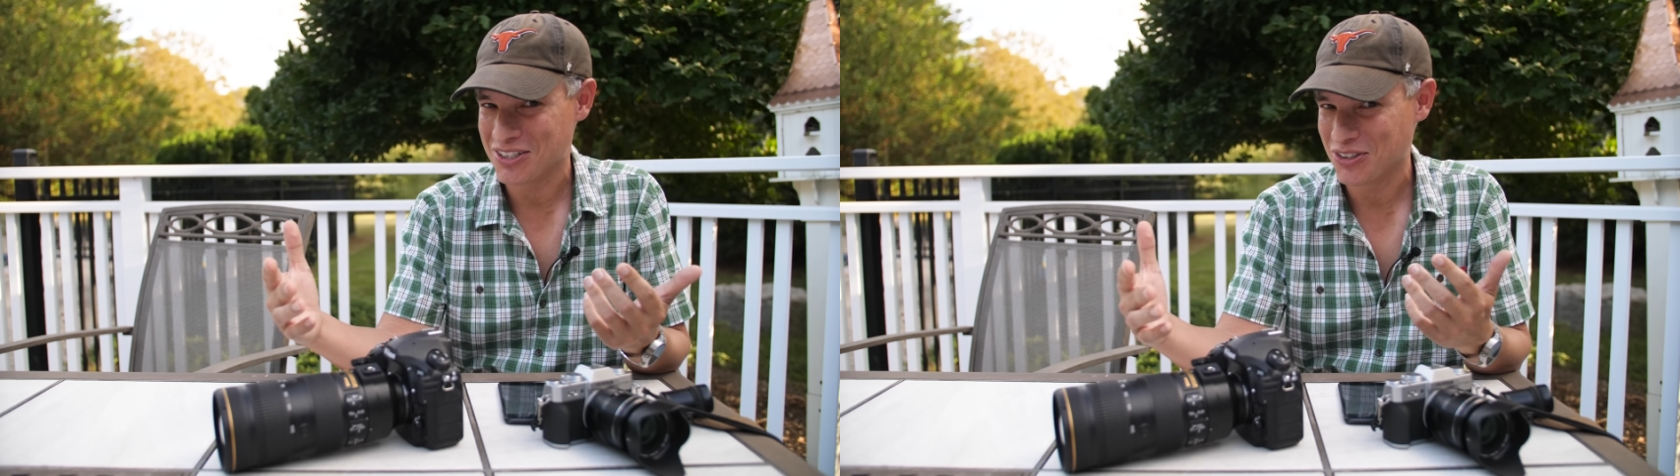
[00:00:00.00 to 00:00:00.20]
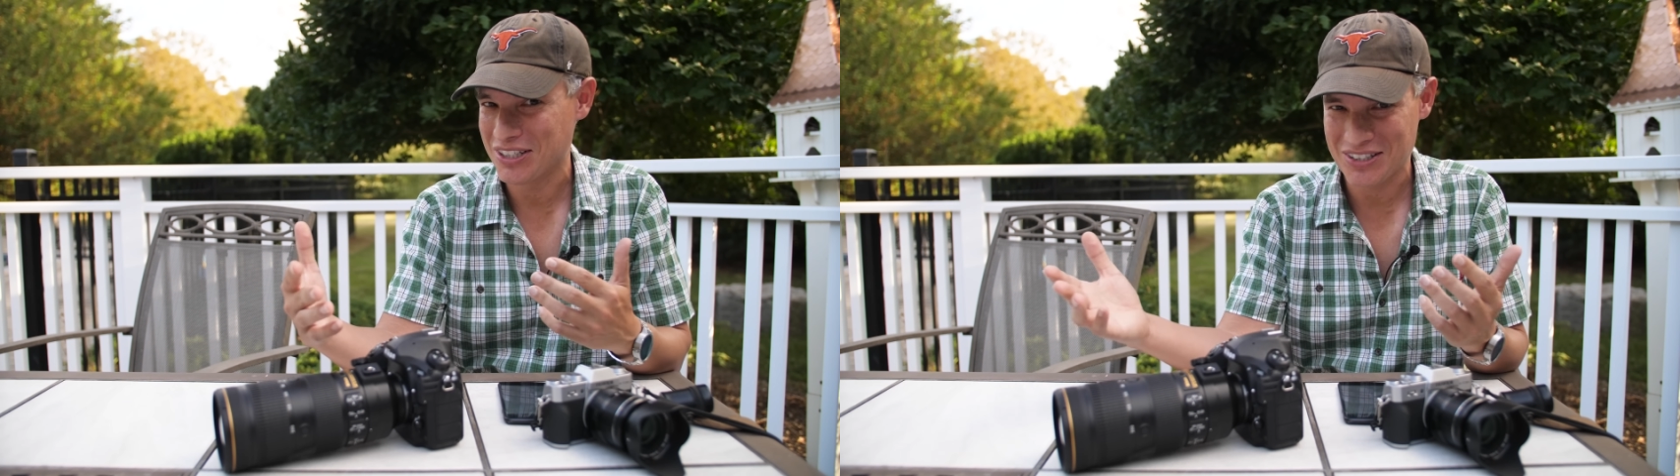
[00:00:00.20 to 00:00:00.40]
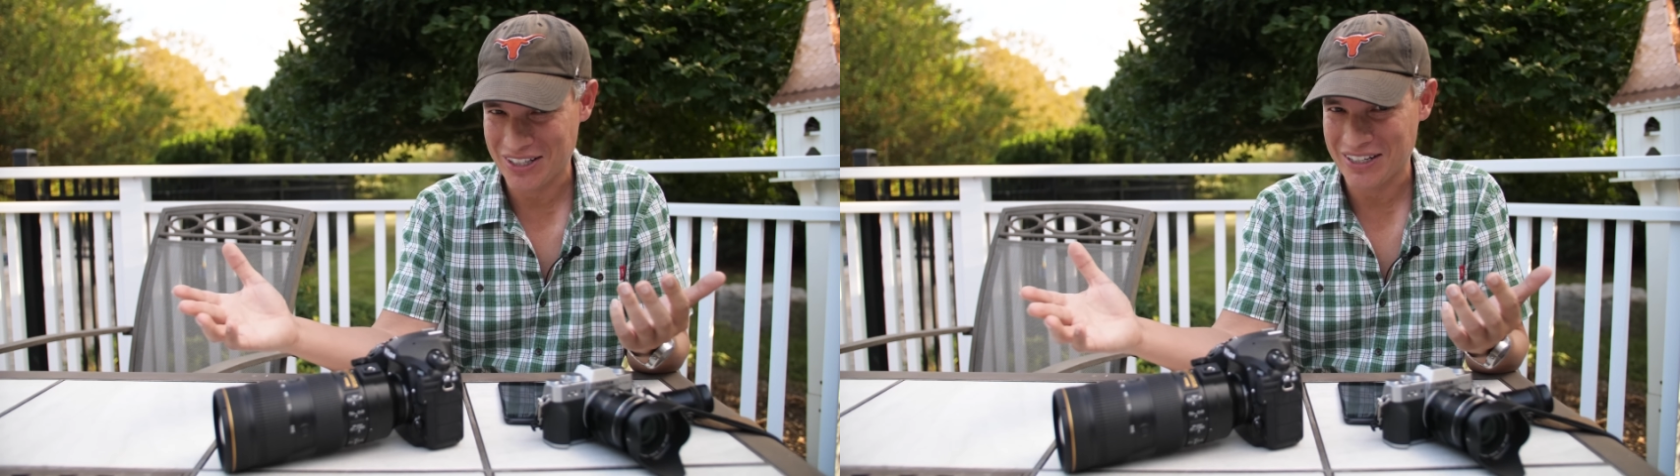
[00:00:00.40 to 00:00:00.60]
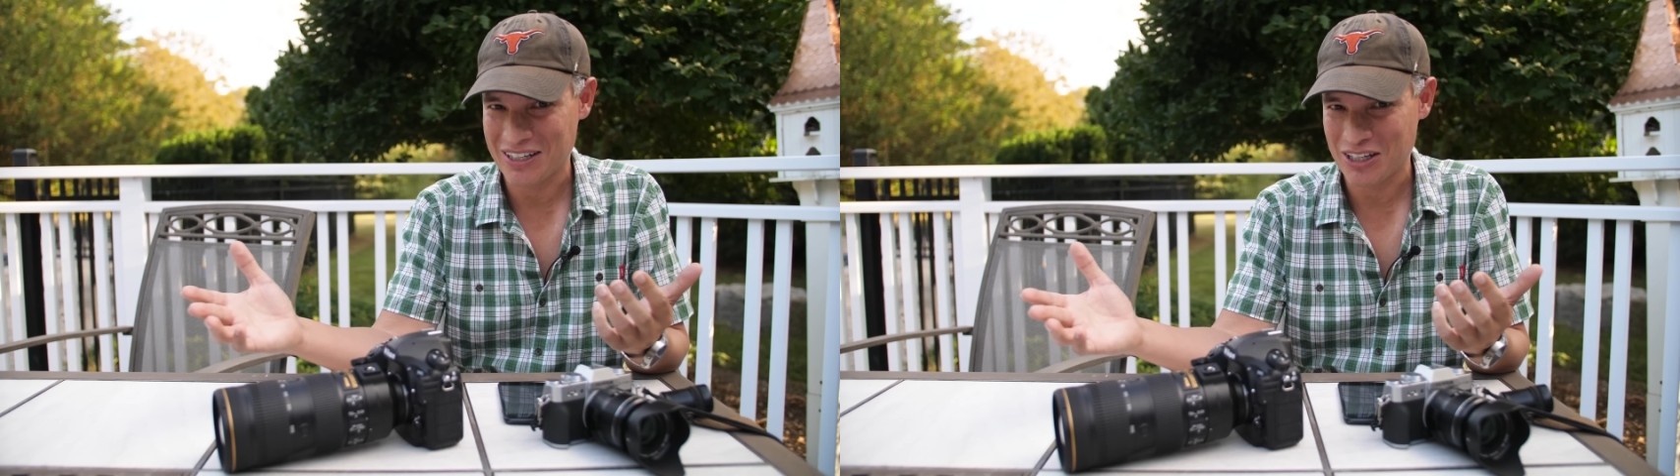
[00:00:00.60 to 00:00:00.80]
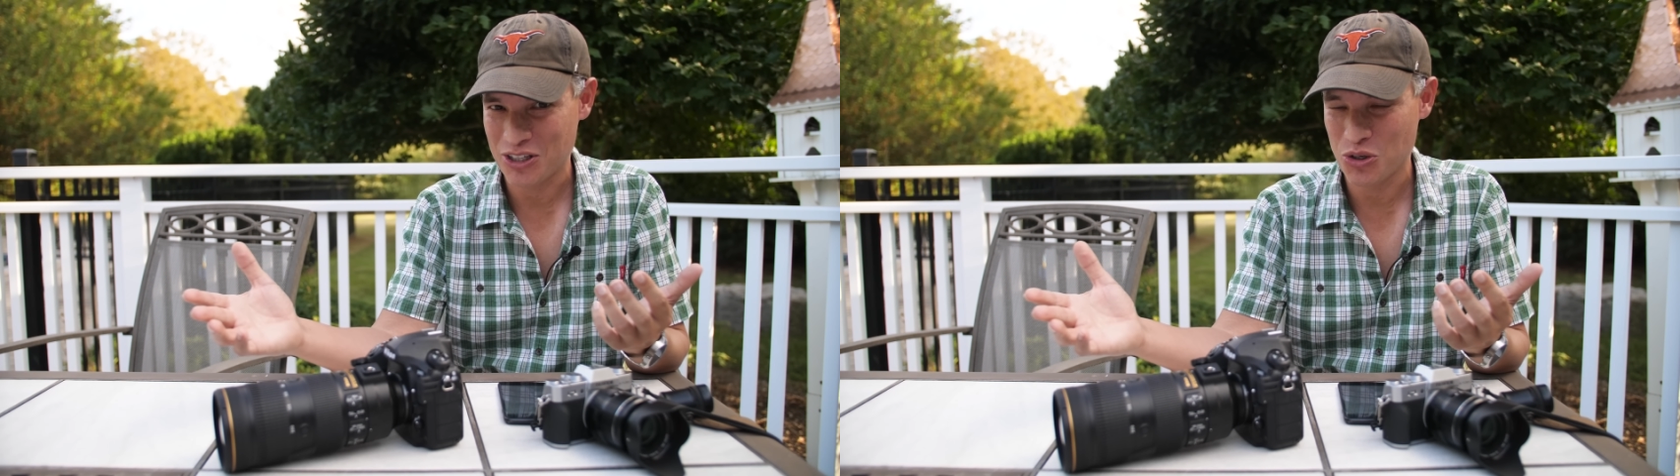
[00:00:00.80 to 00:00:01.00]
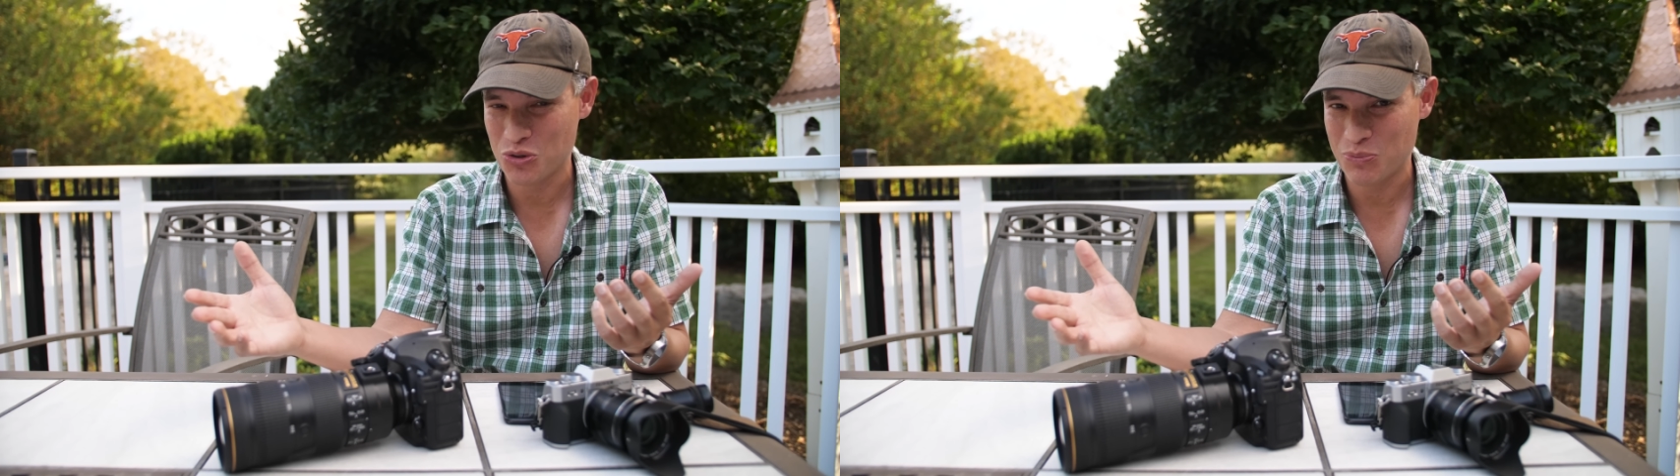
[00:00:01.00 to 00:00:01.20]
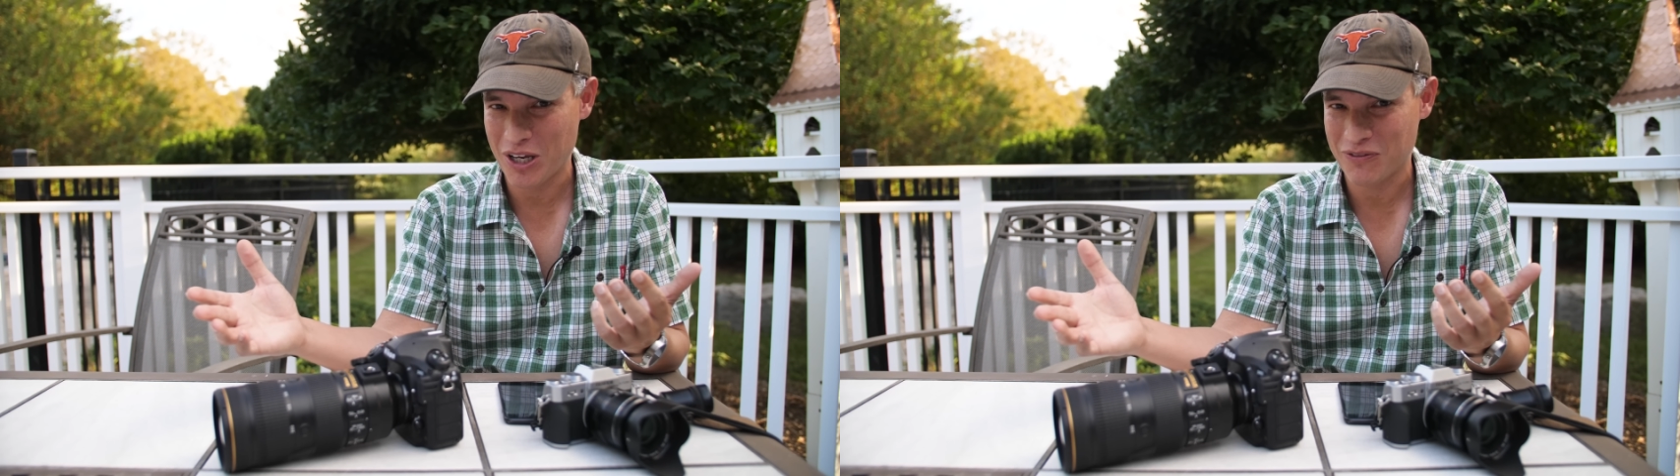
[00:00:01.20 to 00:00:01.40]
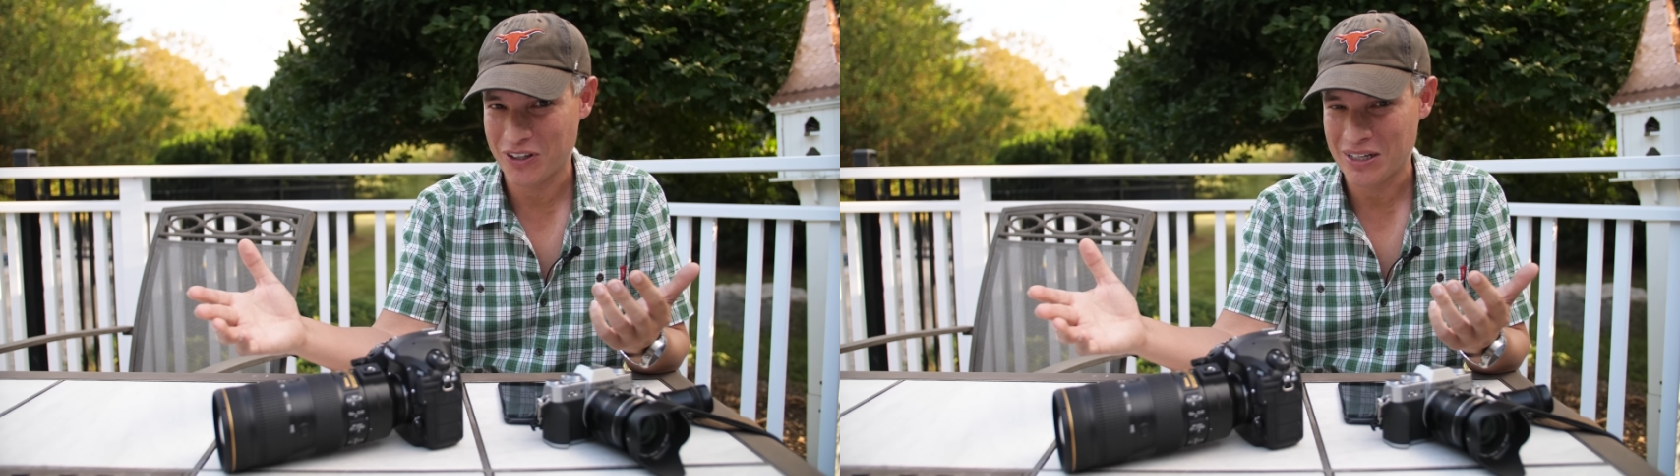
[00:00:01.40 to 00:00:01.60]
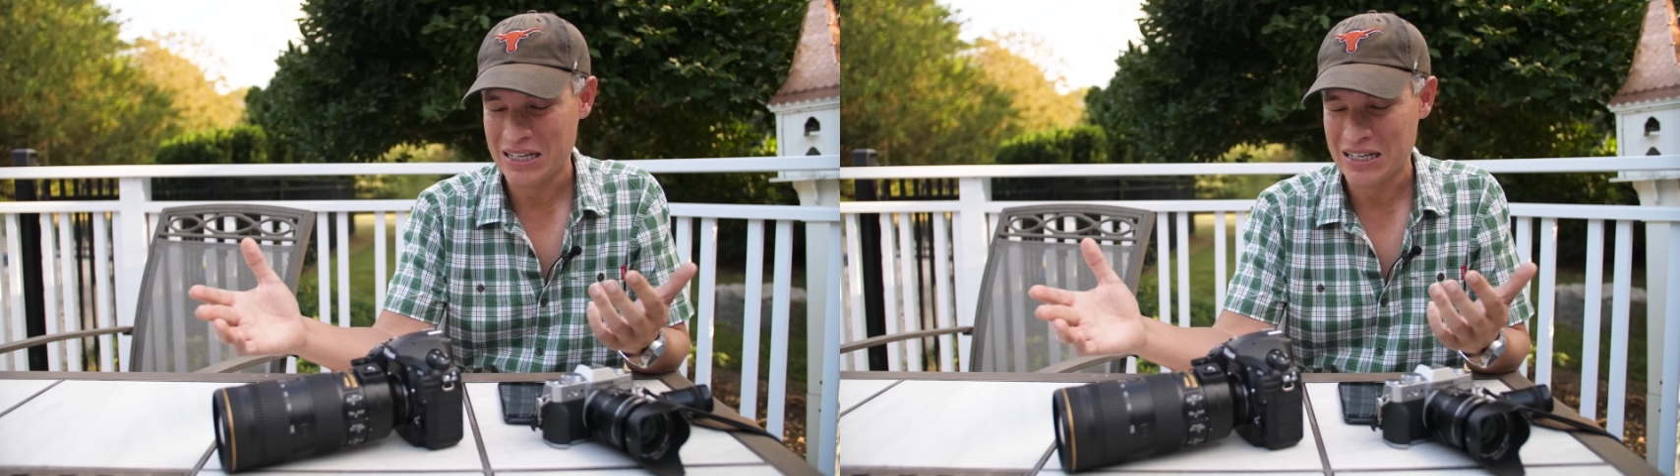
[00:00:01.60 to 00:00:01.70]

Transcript: so that's like a huge benefit.